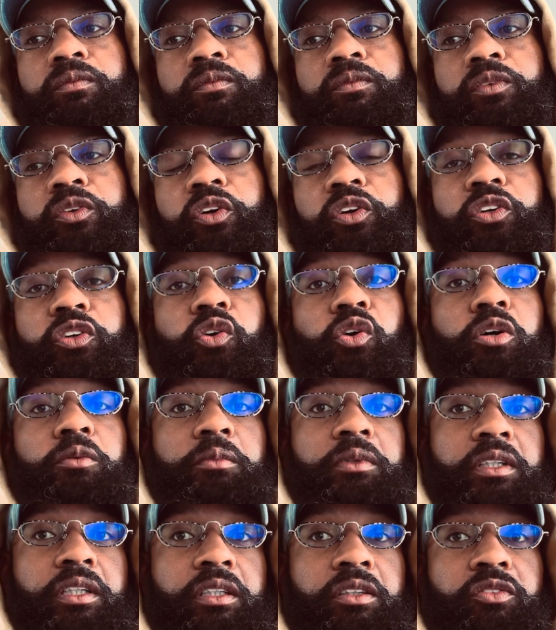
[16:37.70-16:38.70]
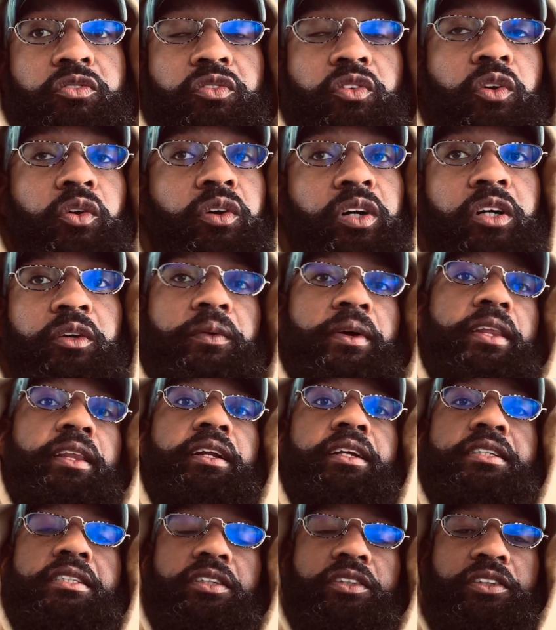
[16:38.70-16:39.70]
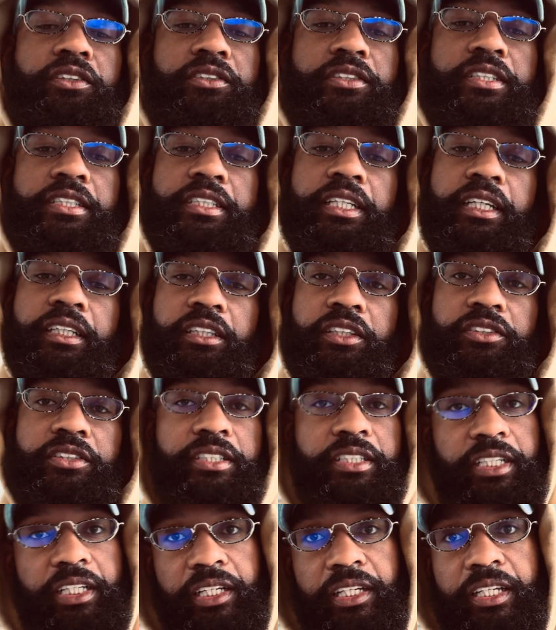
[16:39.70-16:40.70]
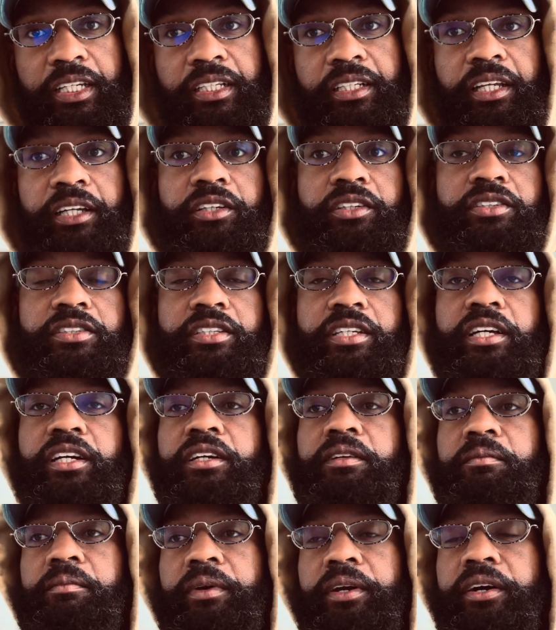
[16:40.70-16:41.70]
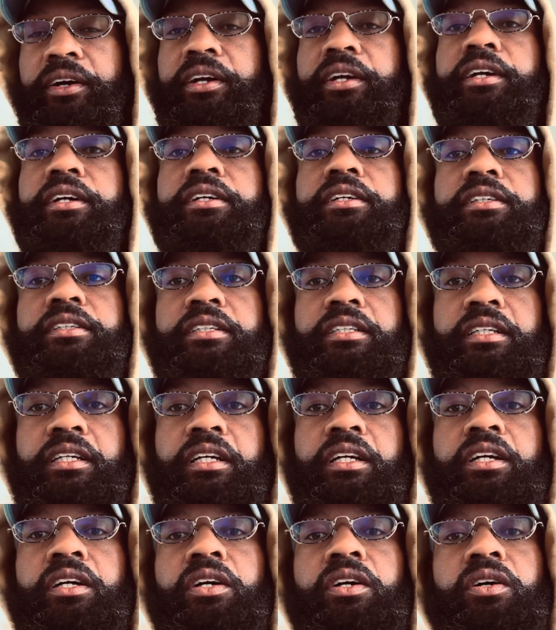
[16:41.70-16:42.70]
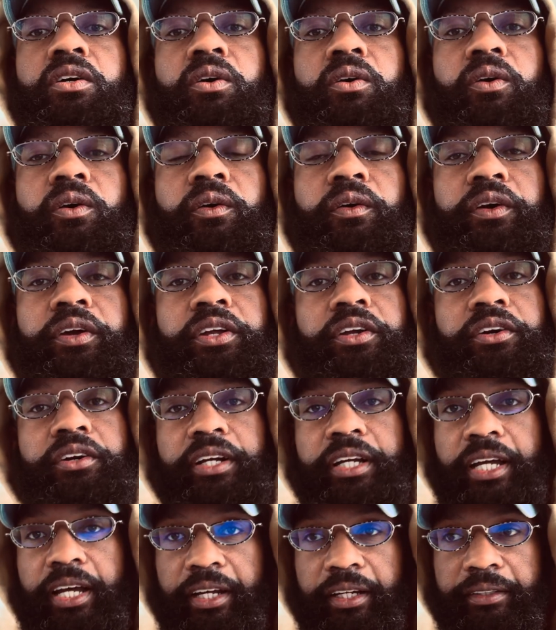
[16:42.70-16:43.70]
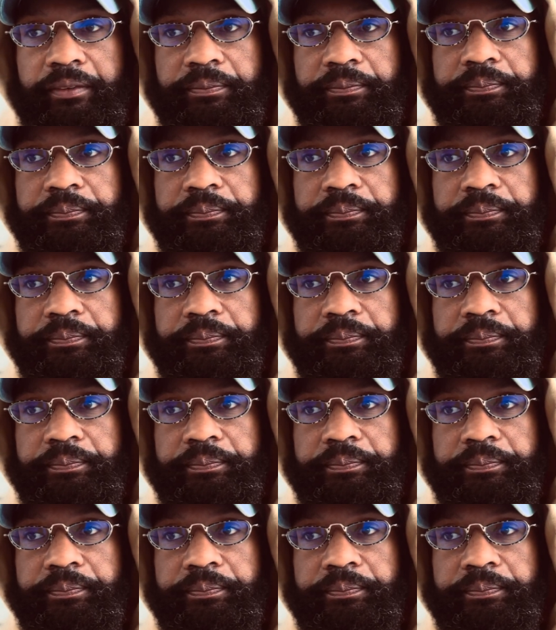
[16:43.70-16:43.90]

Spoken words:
your normal flora, whether it's on your skin, like your skin barriers, or in your gut,